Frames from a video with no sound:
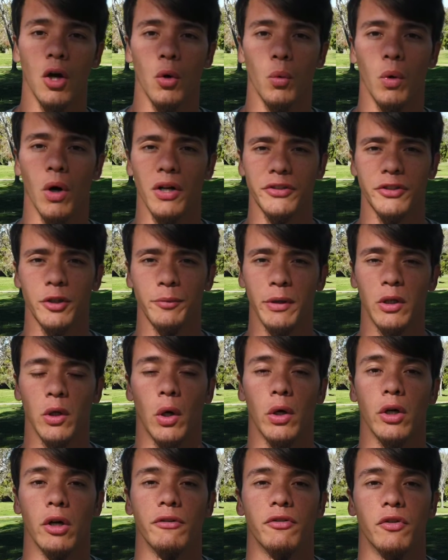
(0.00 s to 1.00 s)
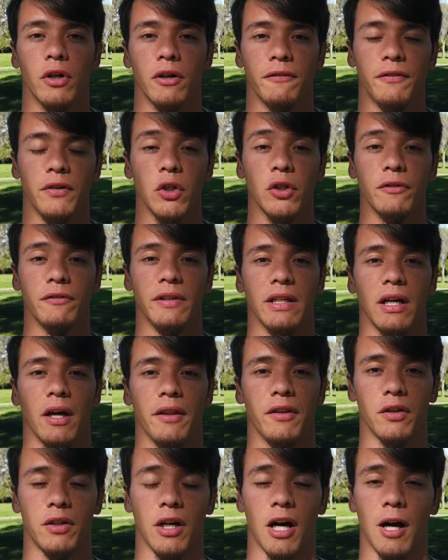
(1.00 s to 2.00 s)
We'll also be going over a few of the
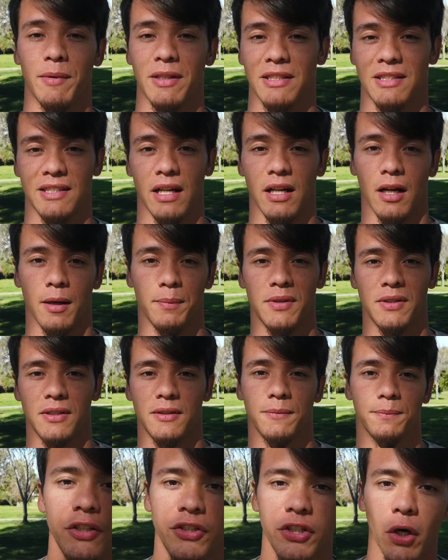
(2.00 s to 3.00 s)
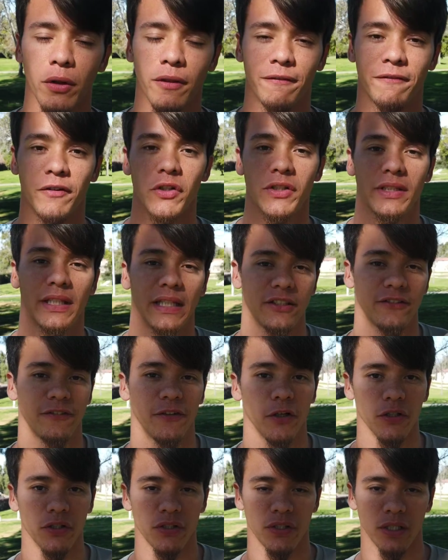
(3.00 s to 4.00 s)
other common setups. So the first things
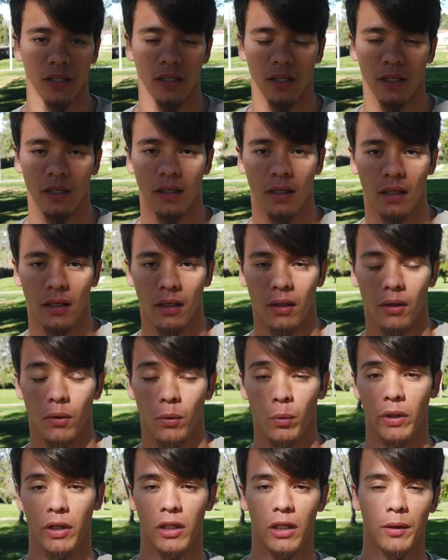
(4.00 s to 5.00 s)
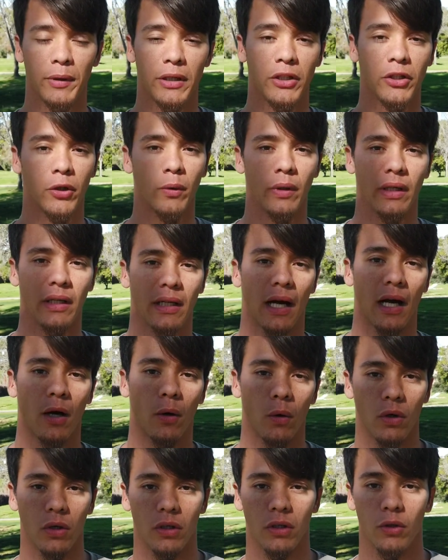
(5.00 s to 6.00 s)
first, we're gonna be doing
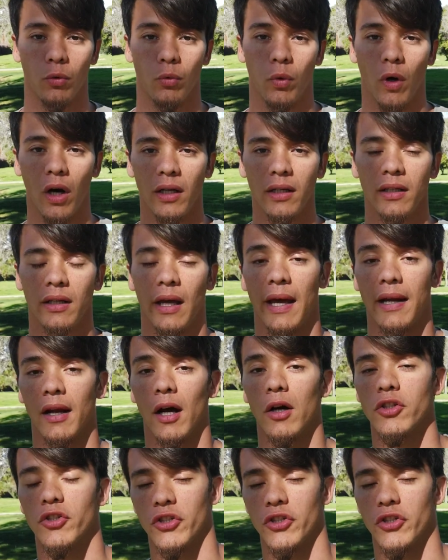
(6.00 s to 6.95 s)
our run and our